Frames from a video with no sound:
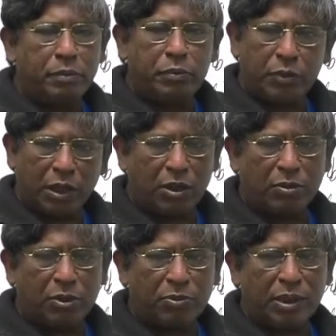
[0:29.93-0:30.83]
the
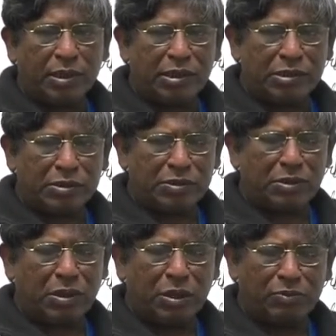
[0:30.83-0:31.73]
government
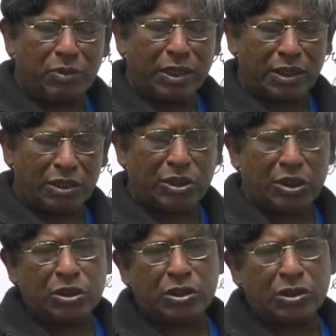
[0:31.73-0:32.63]
of
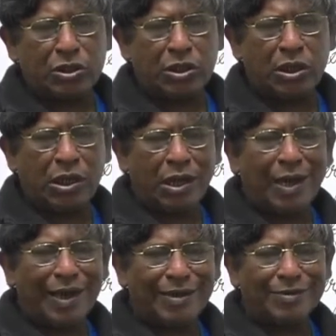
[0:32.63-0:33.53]
Bangladesh
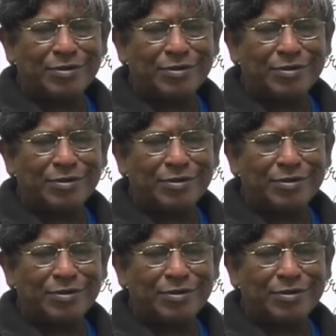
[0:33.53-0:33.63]
has